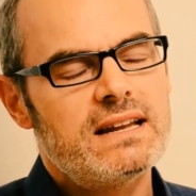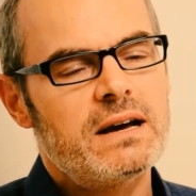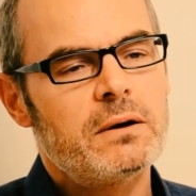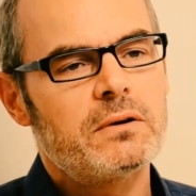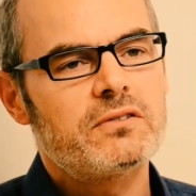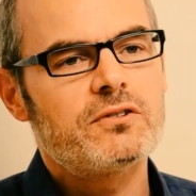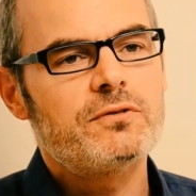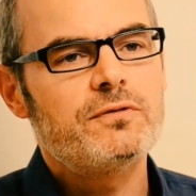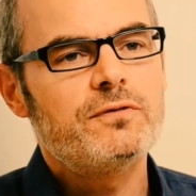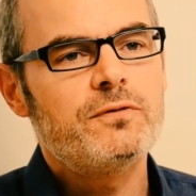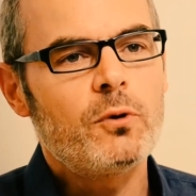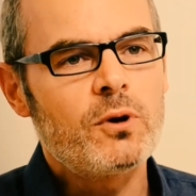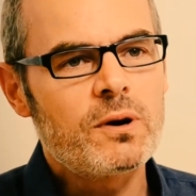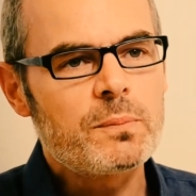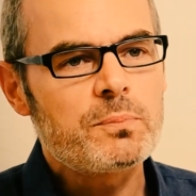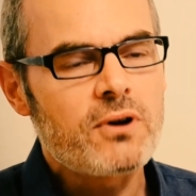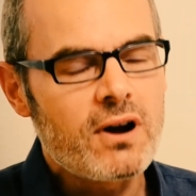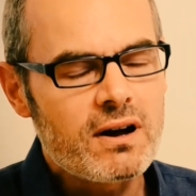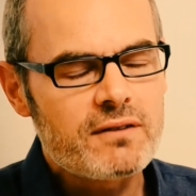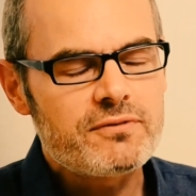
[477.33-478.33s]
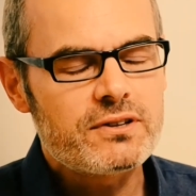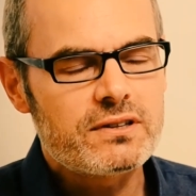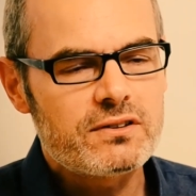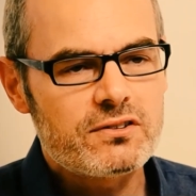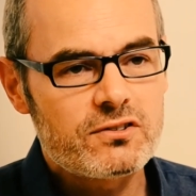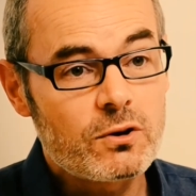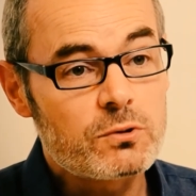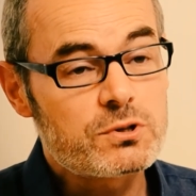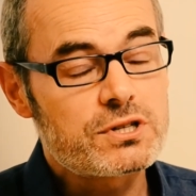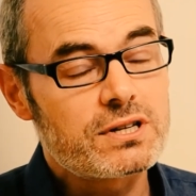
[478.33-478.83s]
Now, as a
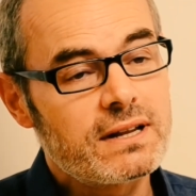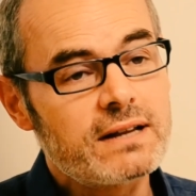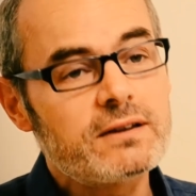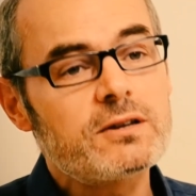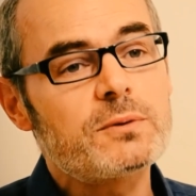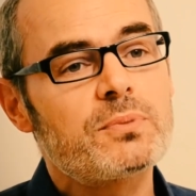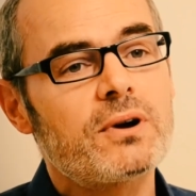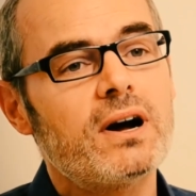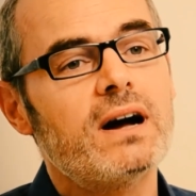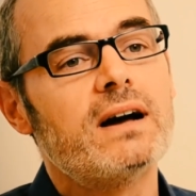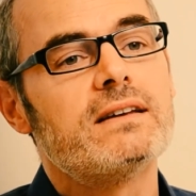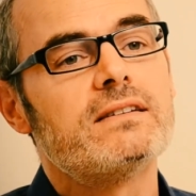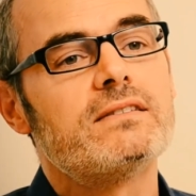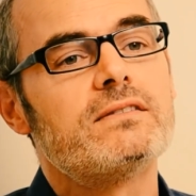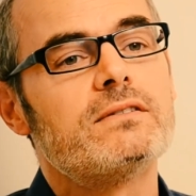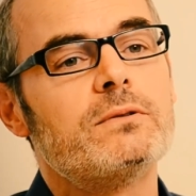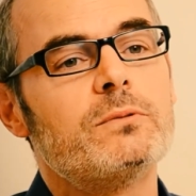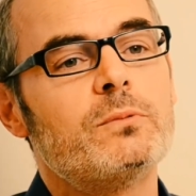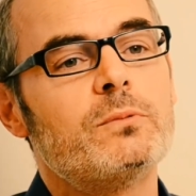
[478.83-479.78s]
for-profit social enterprise,